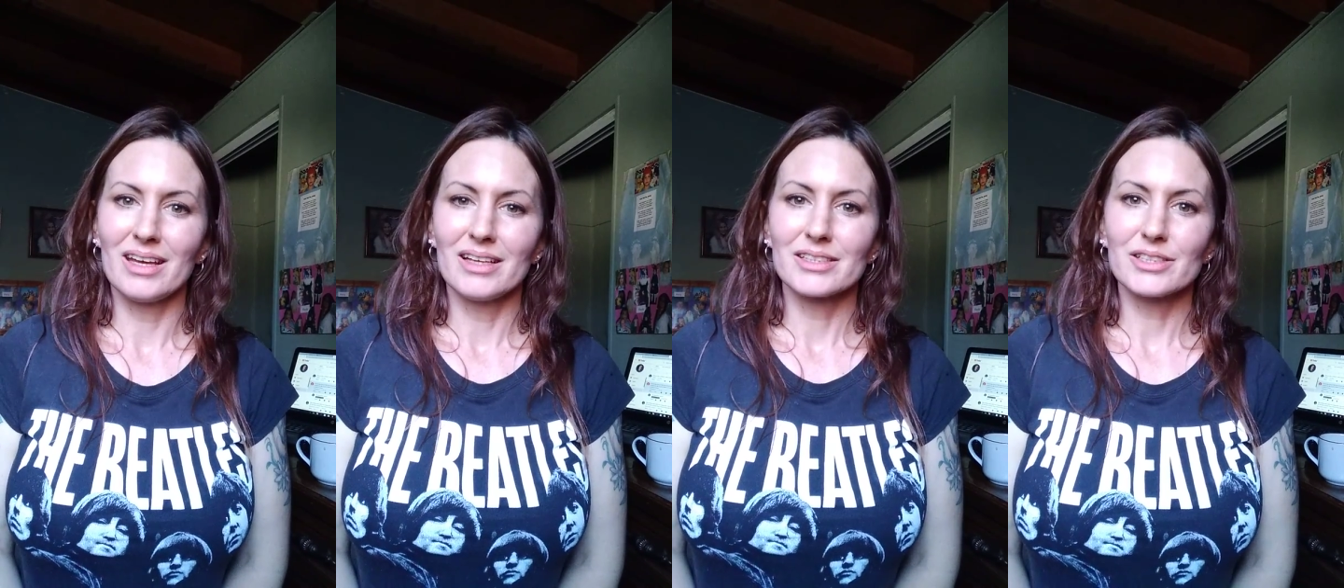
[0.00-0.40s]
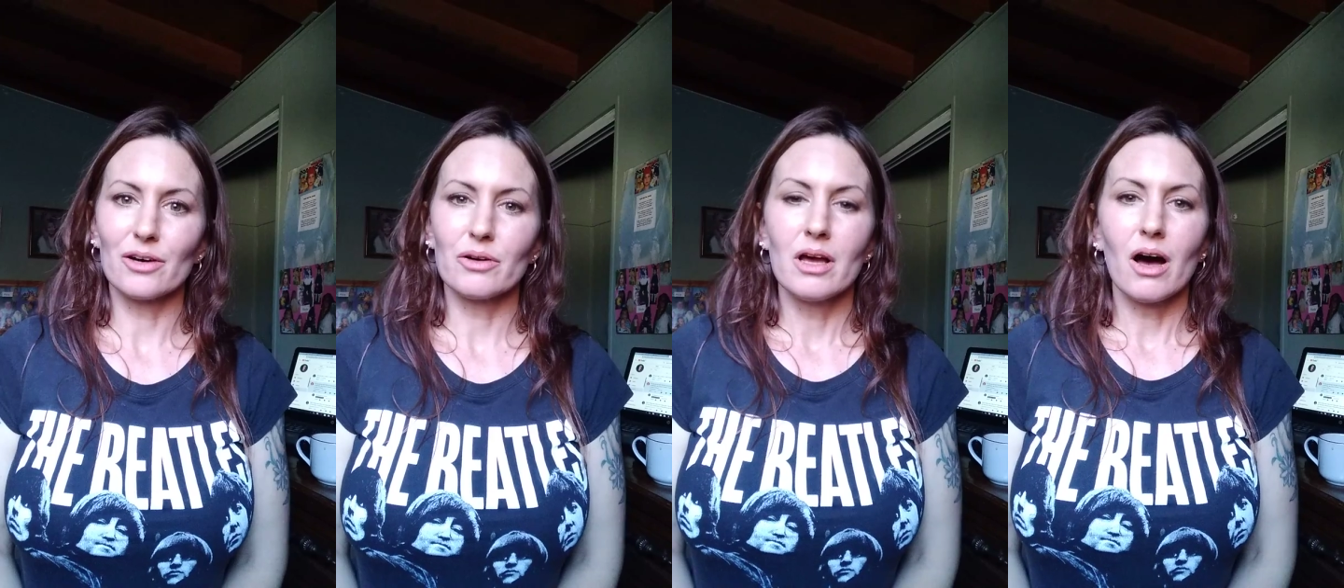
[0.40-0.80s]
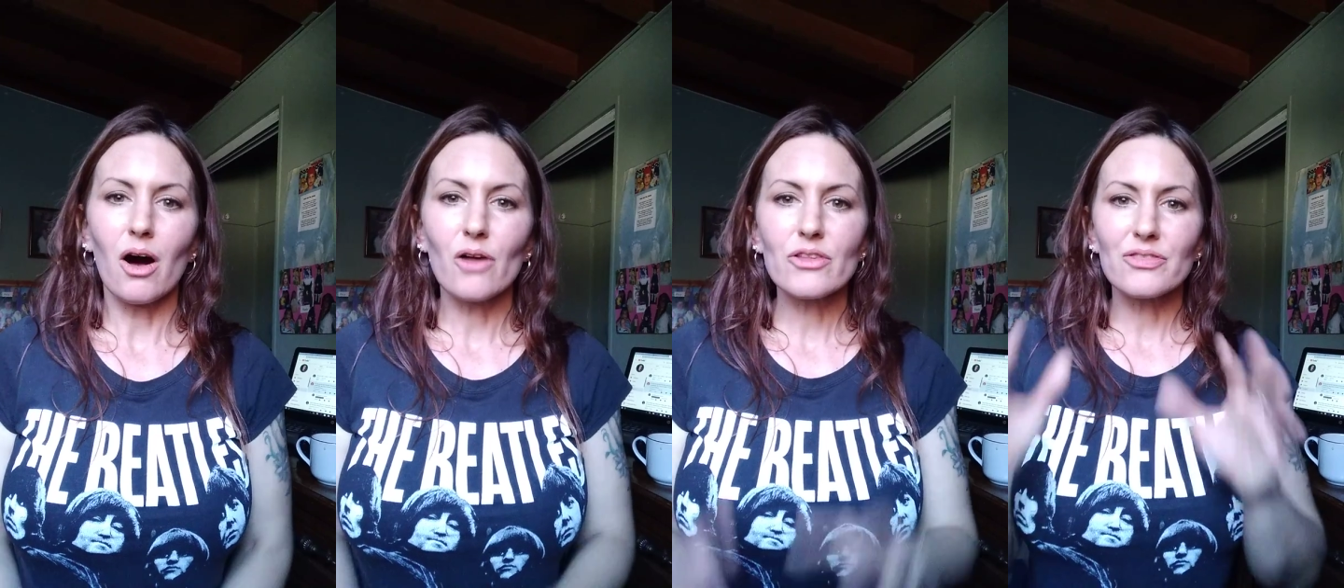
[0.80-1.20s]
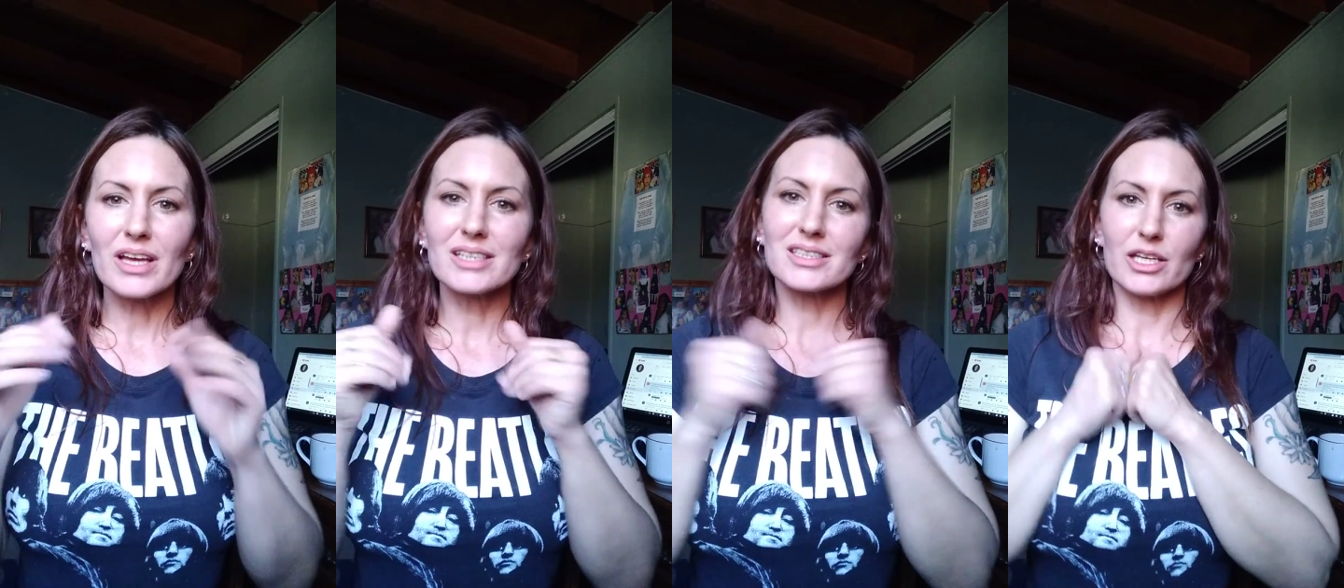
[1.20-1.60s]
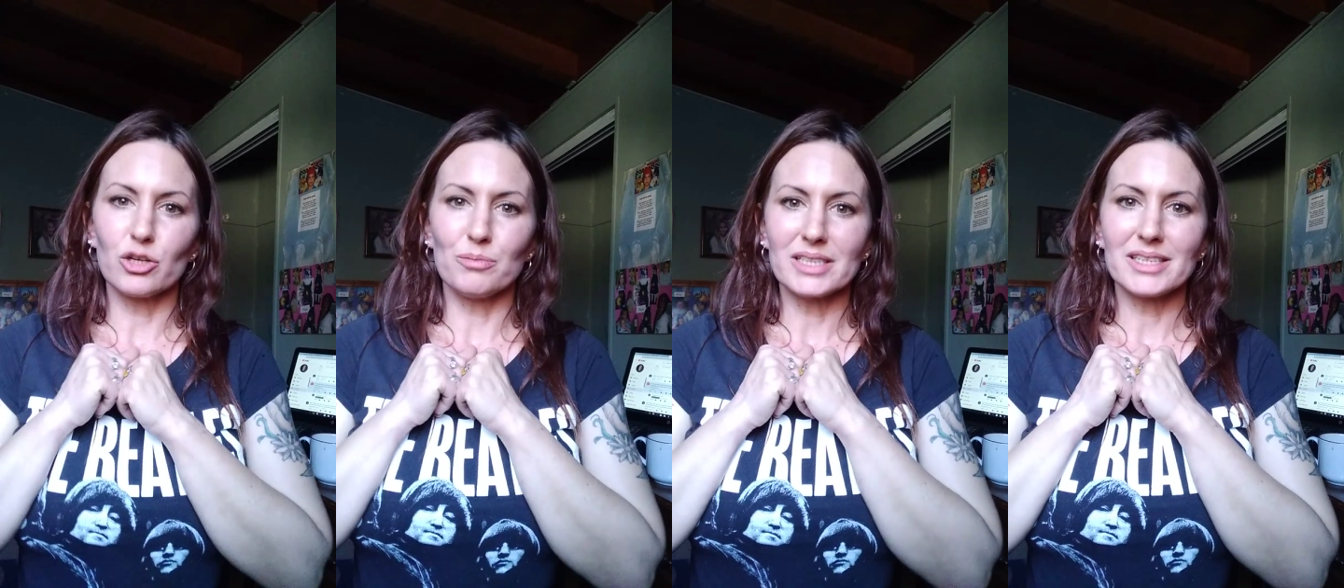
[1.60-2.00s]
So all the things that you
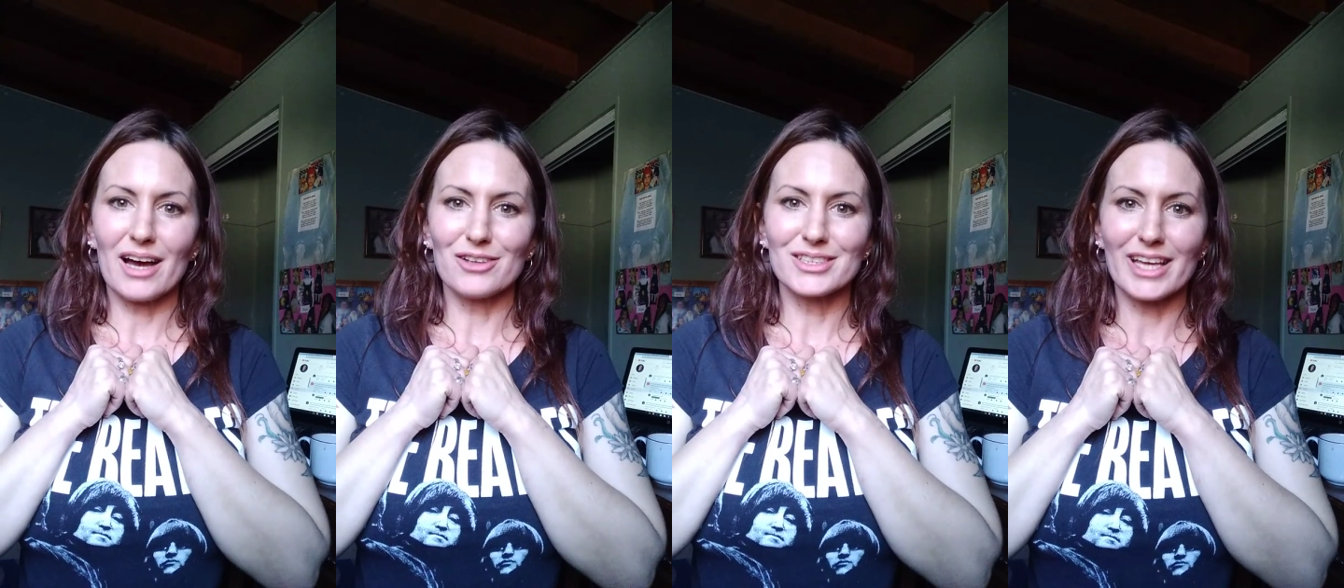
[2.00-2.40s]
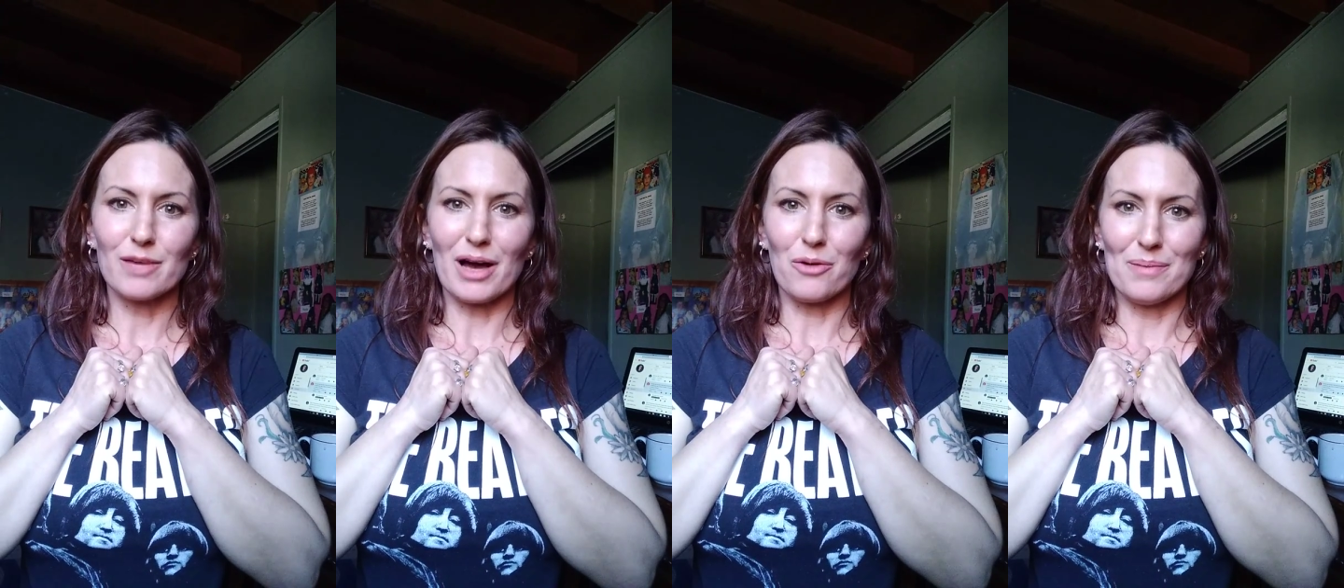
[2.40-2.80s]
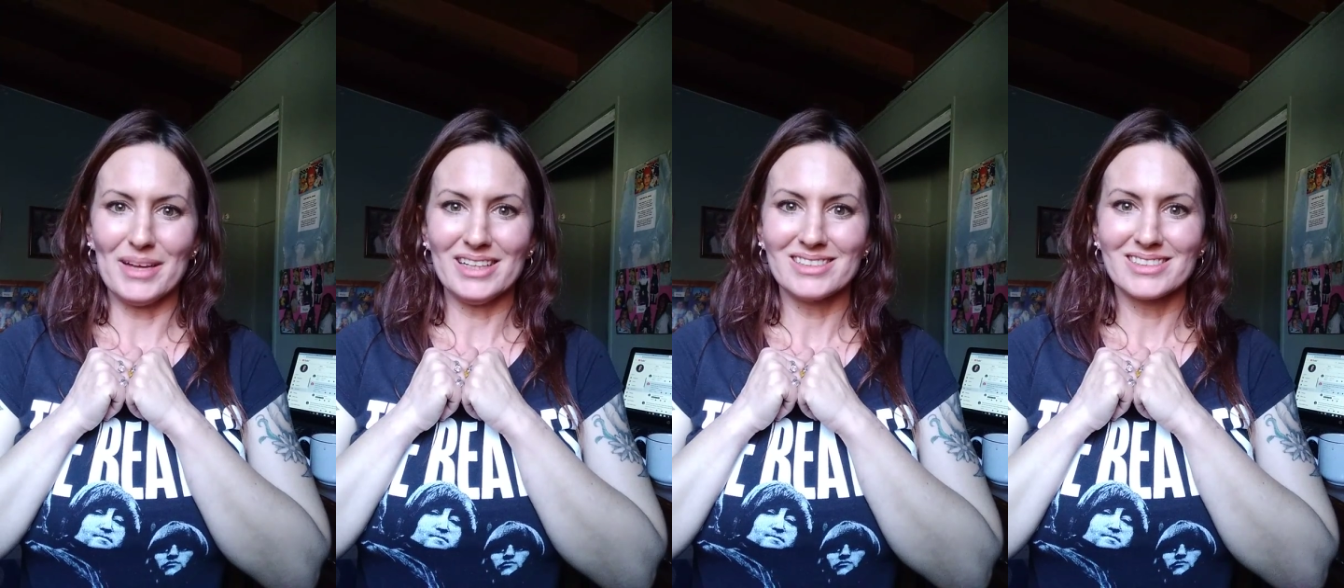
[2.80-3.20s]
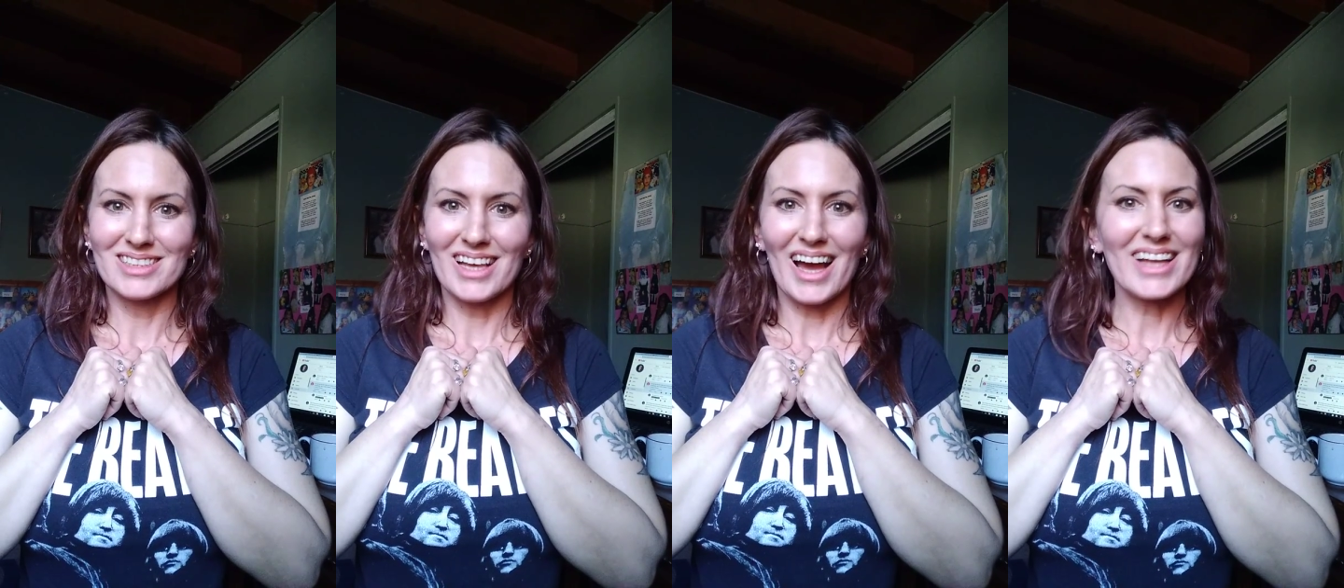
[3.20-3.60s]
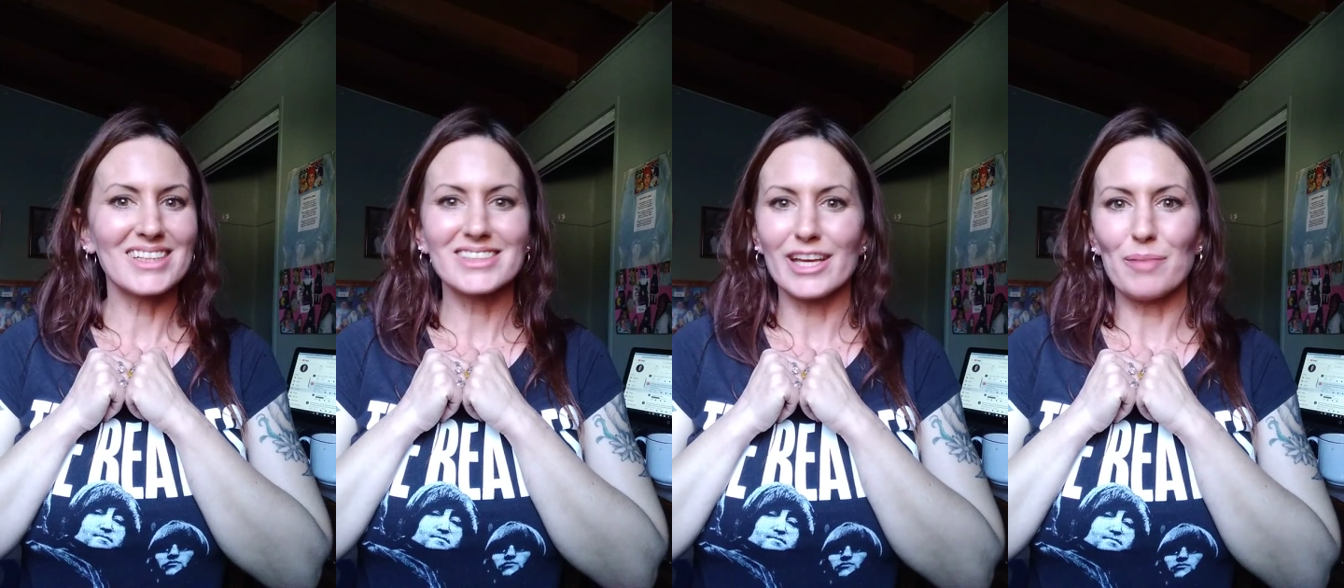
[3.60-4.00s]
MGTOWs say about women, I can
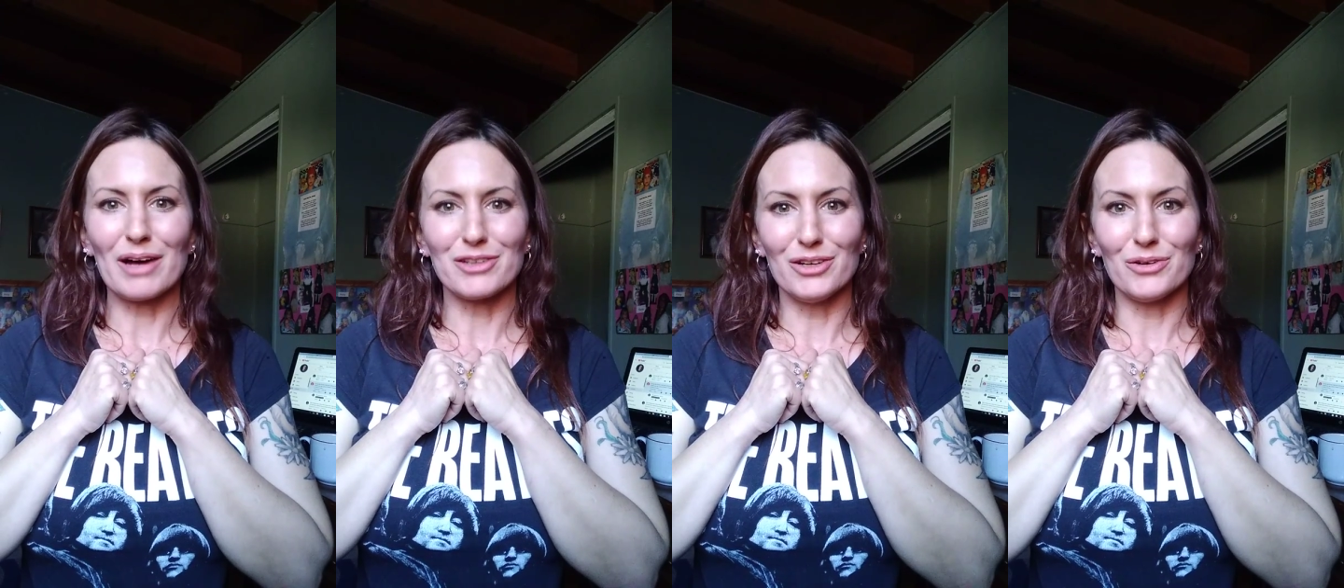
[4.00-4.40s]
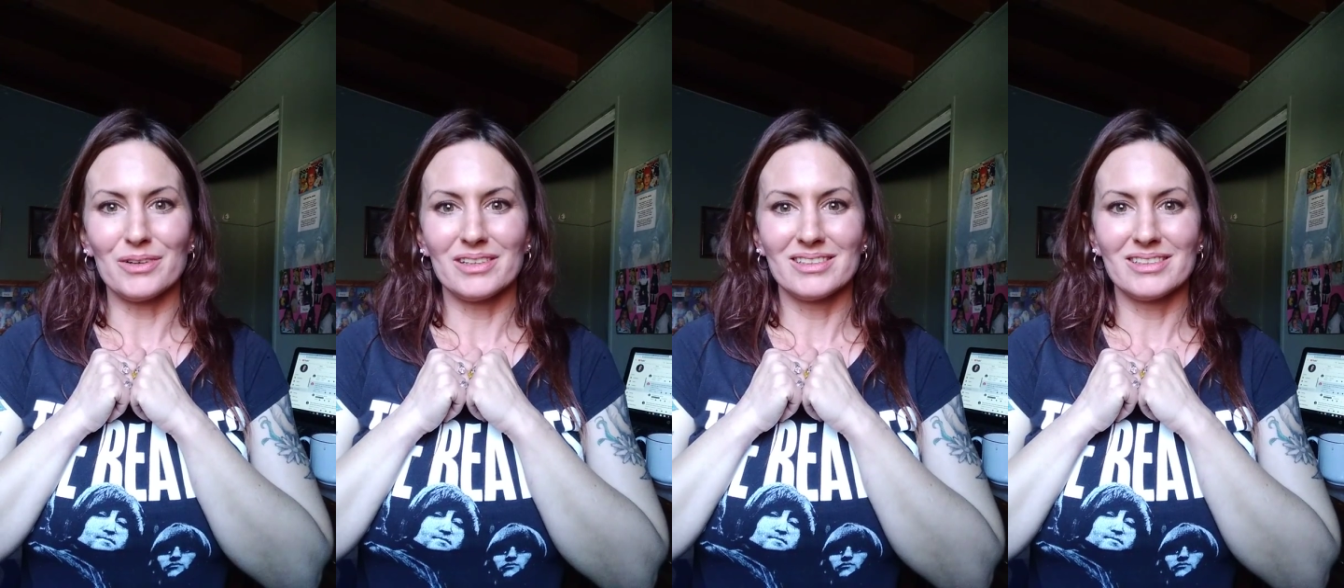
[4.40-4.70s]
say about you.